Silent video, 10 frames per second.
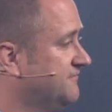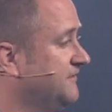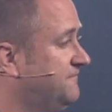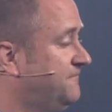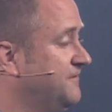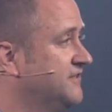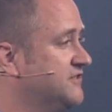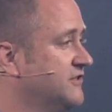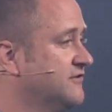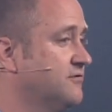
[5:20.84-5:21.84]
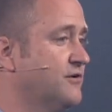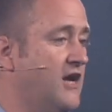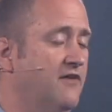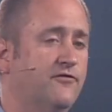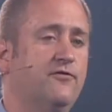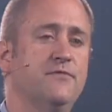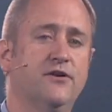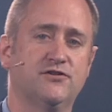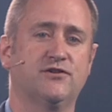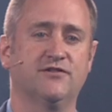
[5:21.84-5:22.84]
and physicians to recover from
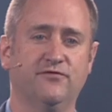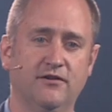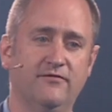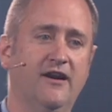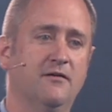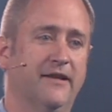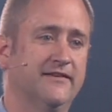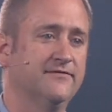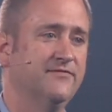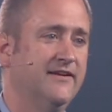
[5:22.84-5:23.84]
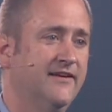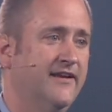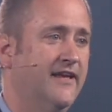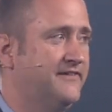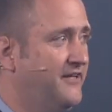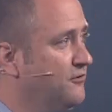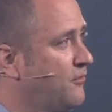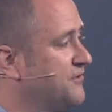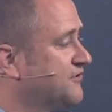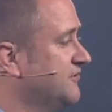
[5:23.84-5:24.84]
their stressful environments. It's here
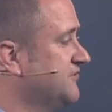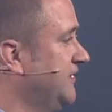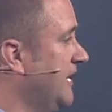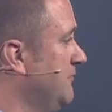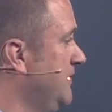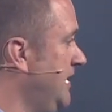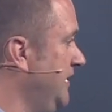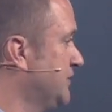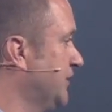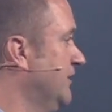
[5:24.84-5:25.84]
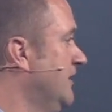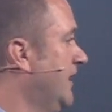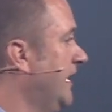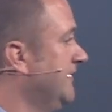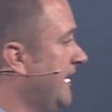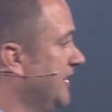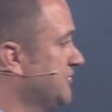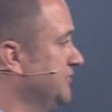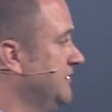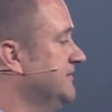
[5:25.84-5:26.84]
where we start seeing how nature
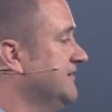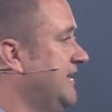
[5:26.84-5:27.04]
actually is